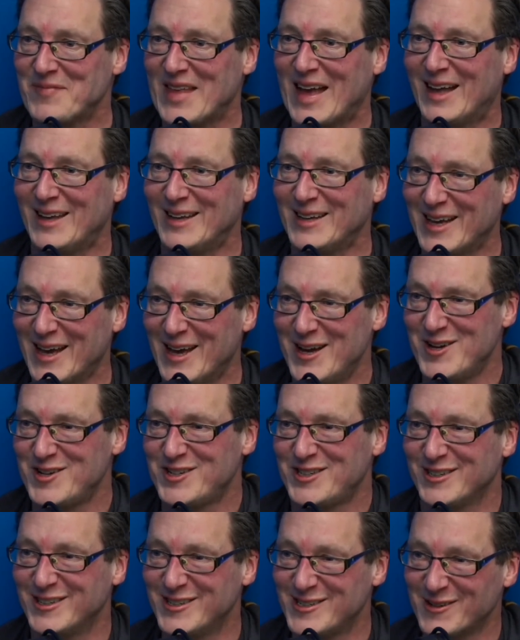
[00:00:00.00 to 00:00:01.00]

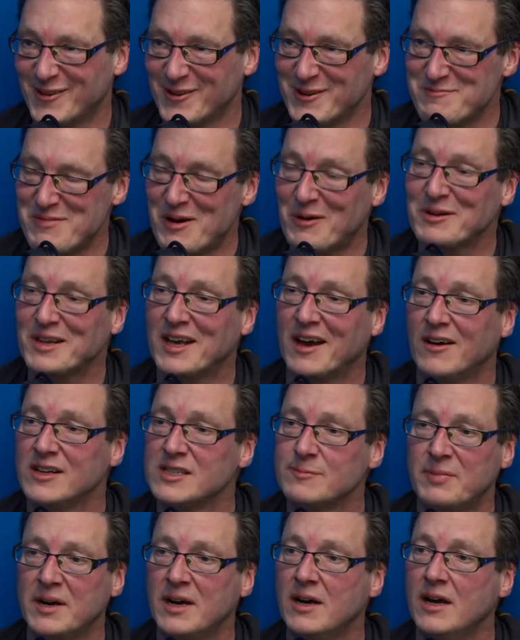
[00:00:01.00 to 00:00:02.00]
allegations on the podcast. But